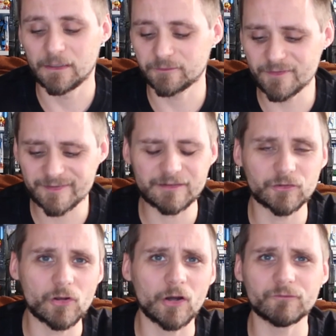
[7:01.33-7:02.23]
So this has
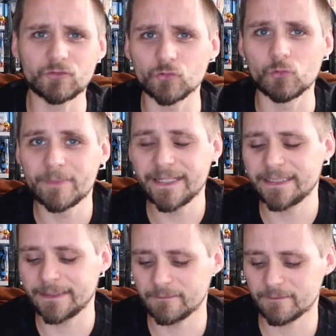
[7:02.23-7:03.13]
a kind of dual
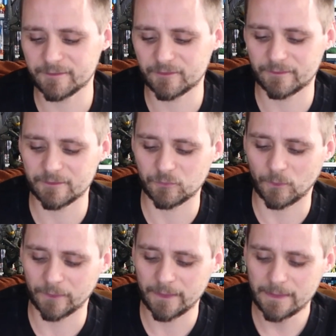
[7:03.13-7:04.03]
meaning, this
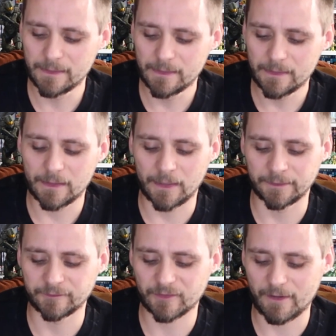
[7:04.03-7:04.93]
one.
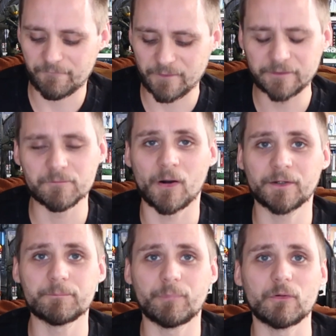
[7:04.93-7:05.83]
And a friend of
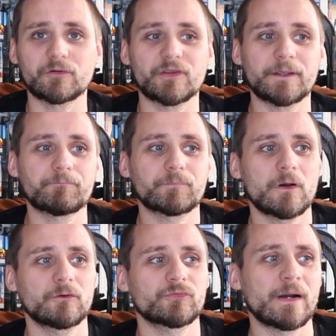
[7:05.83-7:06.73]
mine had bought it.
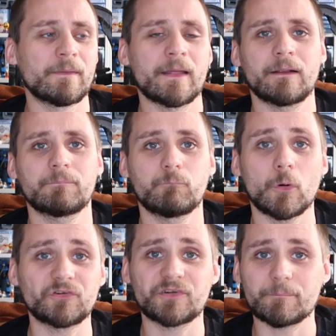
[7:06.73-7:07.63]
I was around there
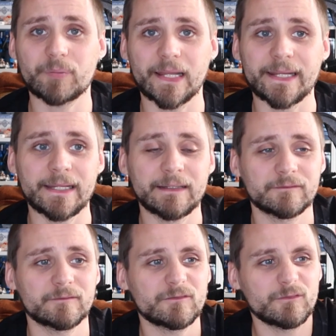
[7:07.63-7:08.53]
watching him play it
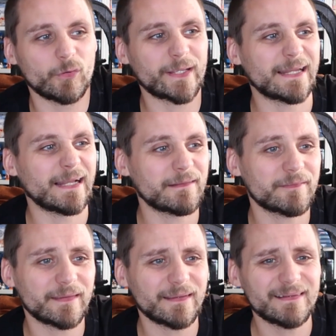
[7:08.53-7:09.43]
and looking at it
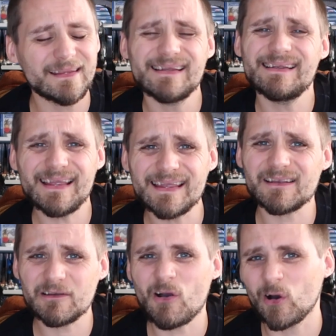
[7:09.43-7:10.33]
and thinking, yeah,
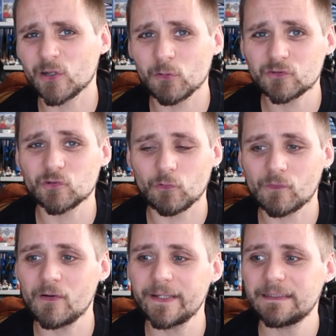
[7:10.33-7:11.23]
it kind of looks
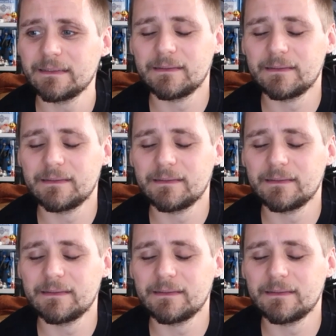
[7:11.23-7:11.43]
alright.